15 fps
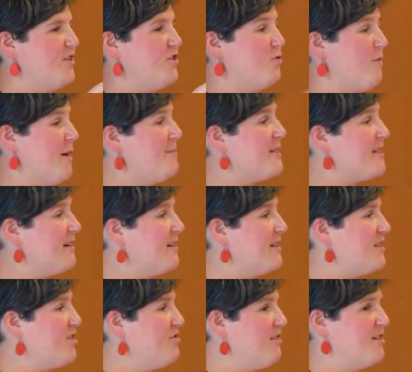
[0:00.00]
Your
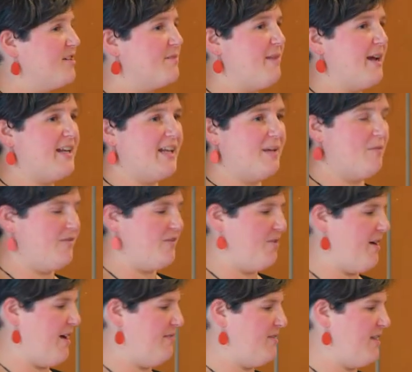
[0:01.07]
website, your own domain name if you
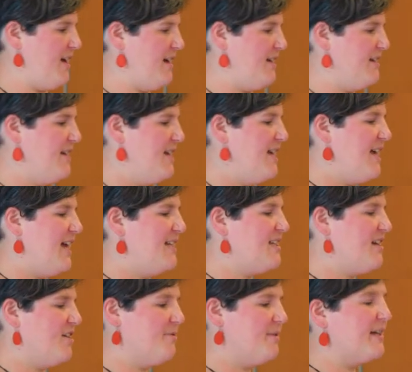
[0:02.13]
have that. It's
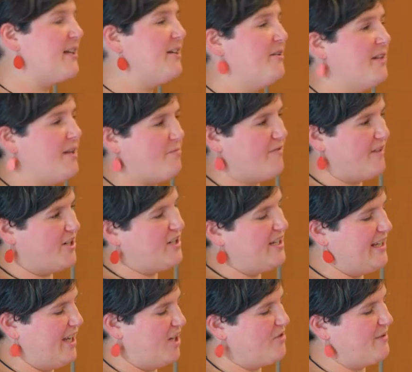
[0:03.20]
going to include a lot of professional
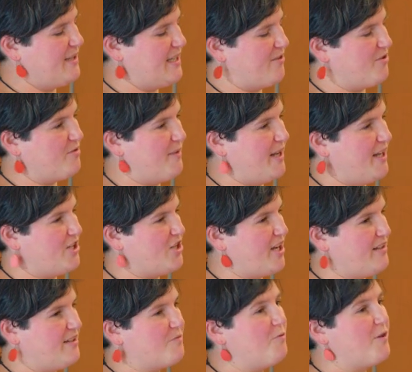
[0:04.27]
engagement in social media
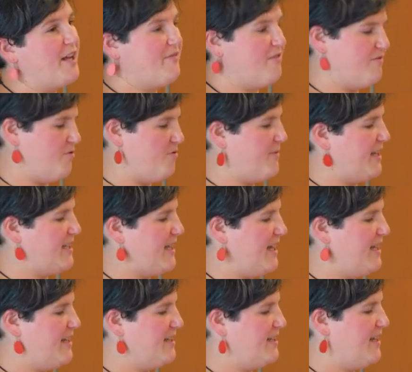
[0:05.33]
channels, whatever form that
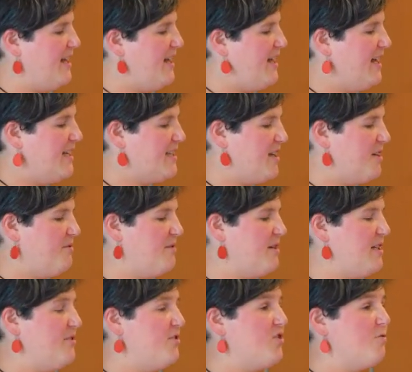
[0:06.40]
takes. It's going to
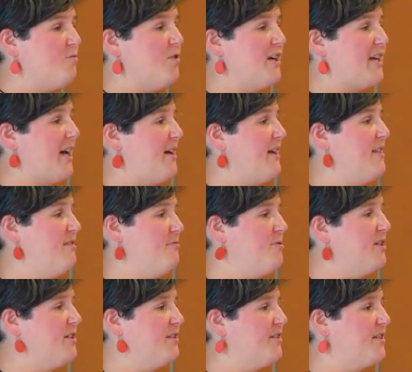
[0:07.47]
include your work out in the
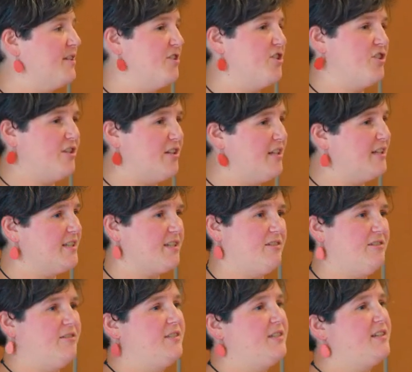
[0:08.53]
world, the journal
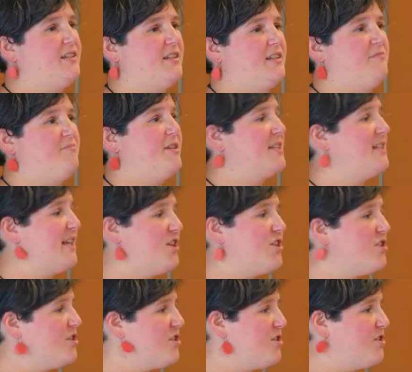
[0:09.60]
articles, the
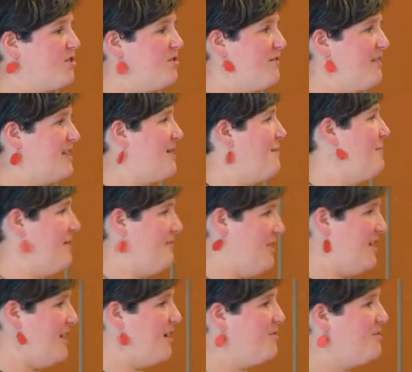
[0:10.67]
presentations you do, the events I'm being
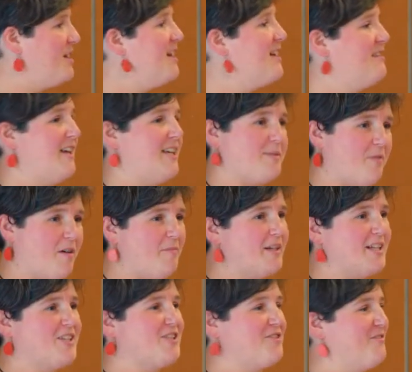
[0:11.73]
videoed. That's part of my
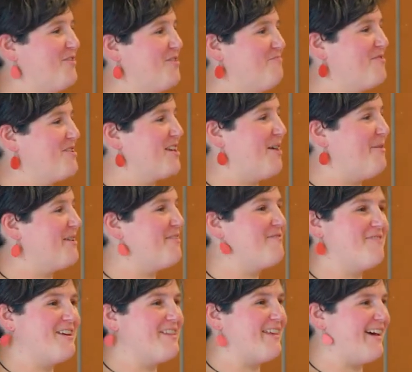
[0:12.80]
digital footprint going on
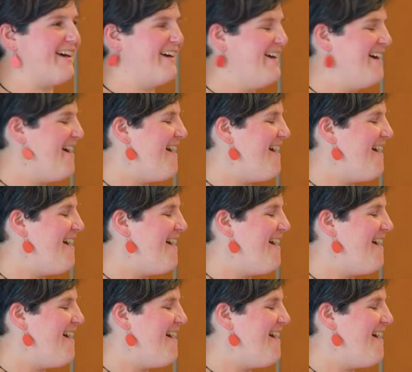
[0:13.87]
right there.